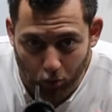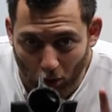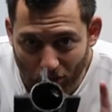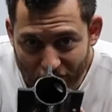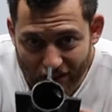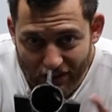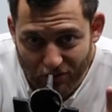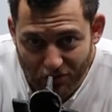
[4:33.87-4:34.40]

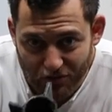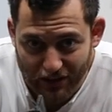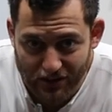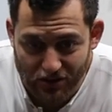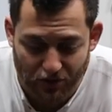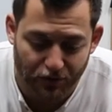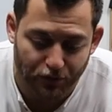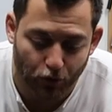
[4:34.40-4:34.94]
what these
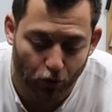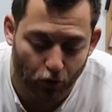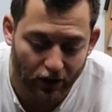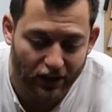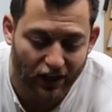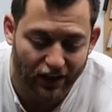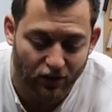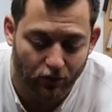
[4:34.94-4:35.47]
fins are for,
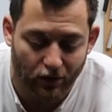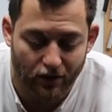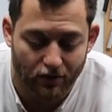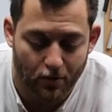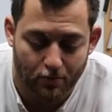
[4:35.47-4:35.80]
and kind of one of